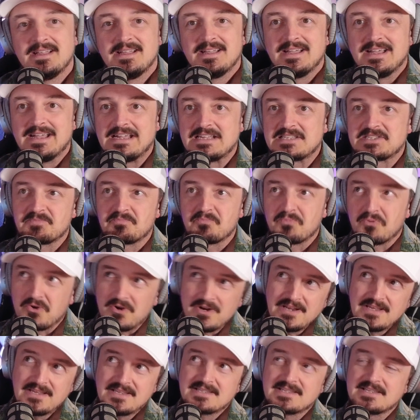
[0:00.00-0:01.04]
It's
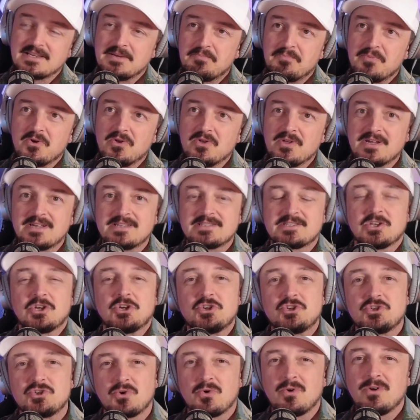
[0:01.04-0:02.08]
pretty simple. It's a
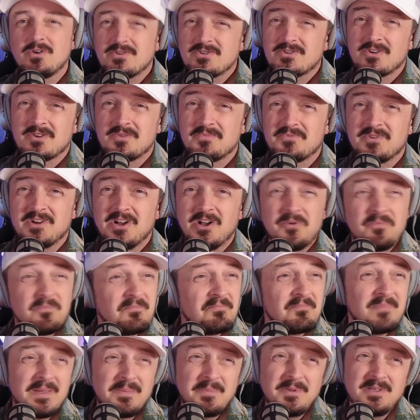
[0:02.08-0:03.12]
short-term realm,
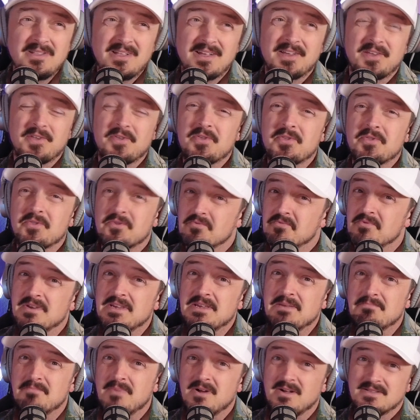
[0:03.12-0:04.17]
maybe like 3
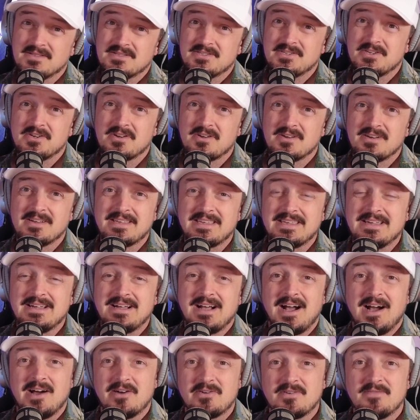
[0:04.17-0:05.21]
months you're going to get
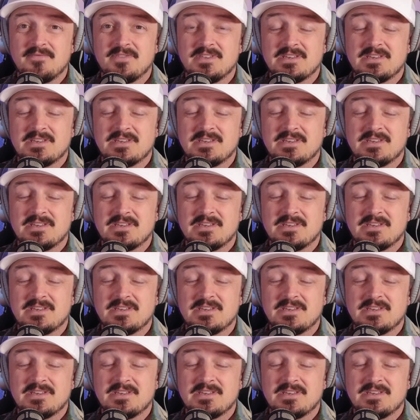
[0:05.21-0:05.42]
out of this